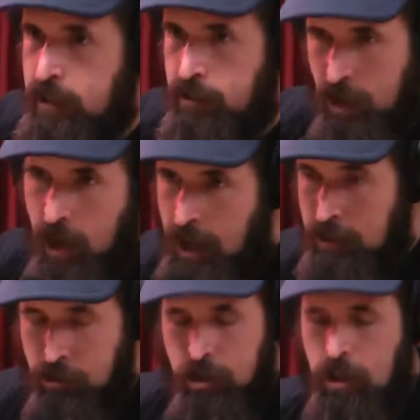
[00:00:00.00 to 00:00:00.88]

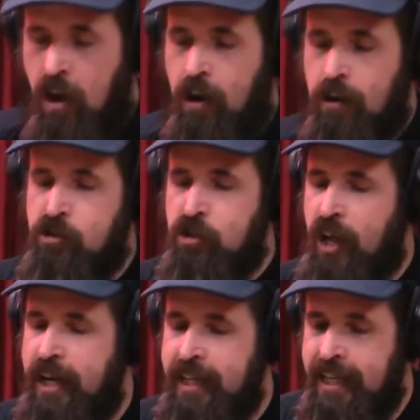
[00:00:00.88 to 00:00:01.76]
Assange are
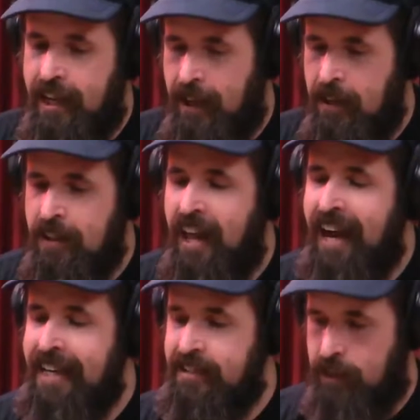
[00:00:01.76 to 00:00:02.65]
shining a
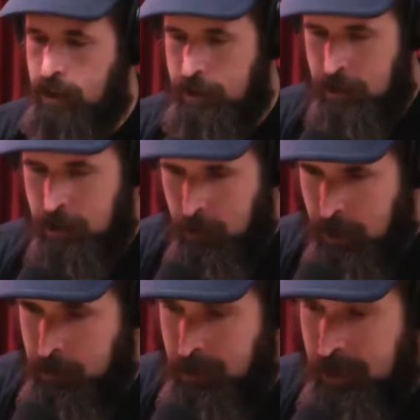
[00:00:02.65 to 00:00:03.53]
light on the
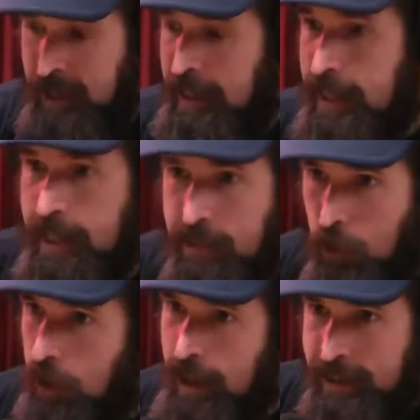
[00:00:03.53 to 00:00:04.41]
corruption. And his
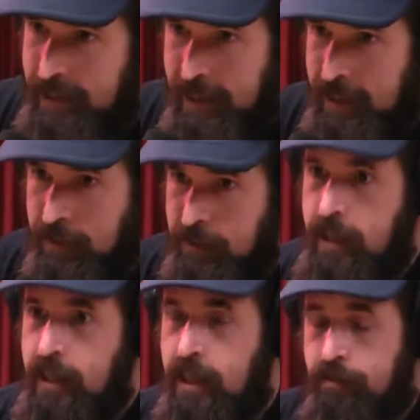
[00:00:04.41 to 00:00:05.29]
whole idea is,
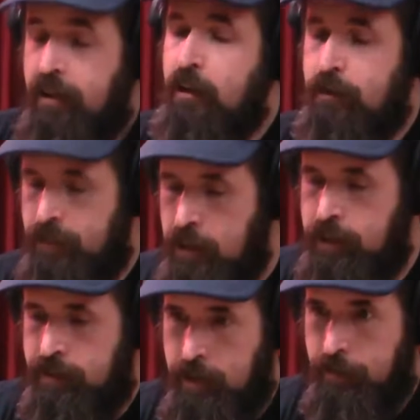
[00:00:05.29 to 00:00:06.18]
if I reveal
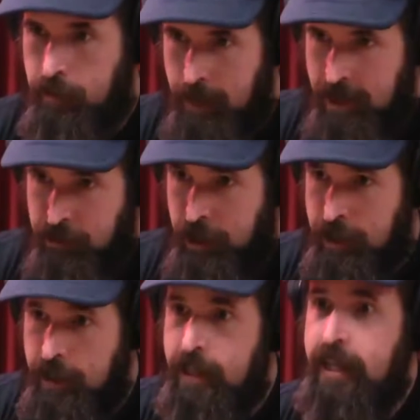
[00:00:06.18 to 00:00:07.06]
this
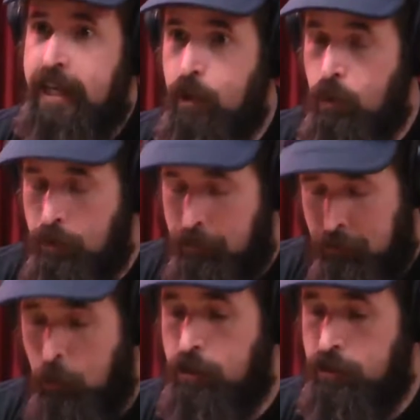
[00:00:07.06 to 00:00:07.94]
information, it will
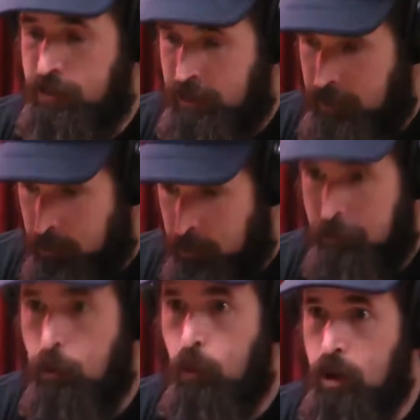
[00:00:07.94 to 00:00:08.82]
force
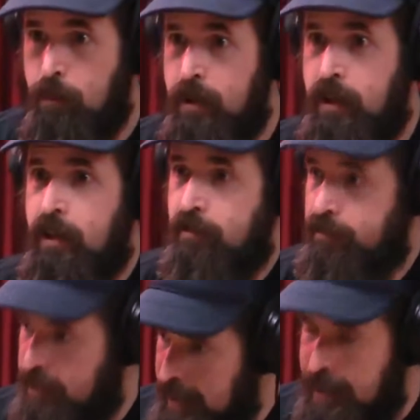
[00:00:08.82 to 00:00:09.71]
reform
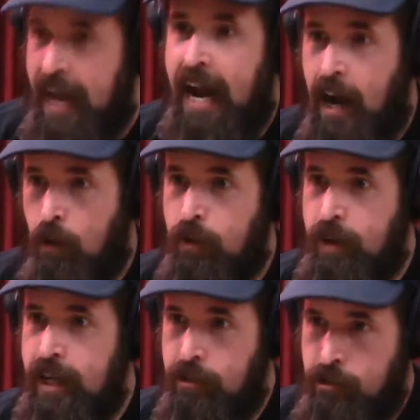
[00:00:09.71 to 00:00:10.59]
via the
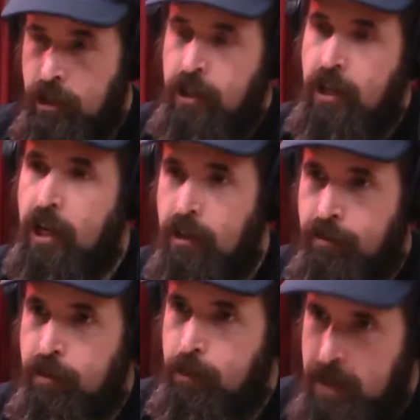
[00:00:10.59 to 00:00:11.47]
outrage
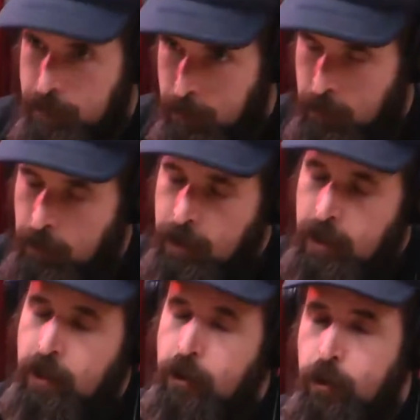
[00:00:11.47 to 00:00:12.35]
of the people
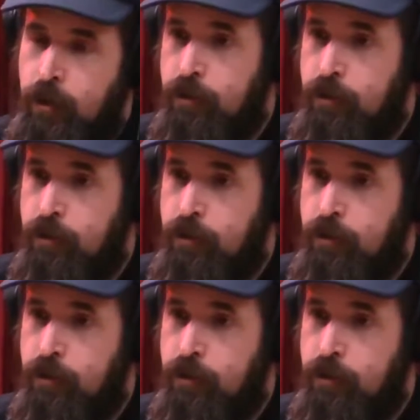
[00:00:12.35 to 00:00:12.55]
who are